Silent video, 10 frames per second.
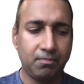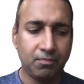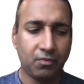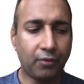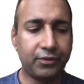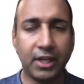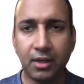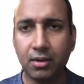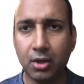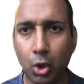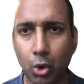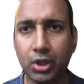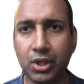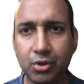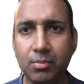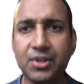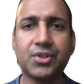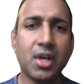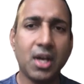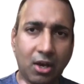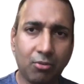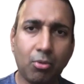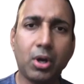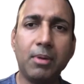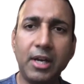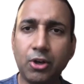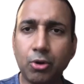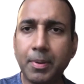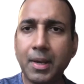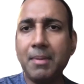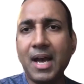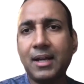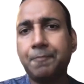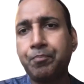of their loan consumers have more ability to pay back,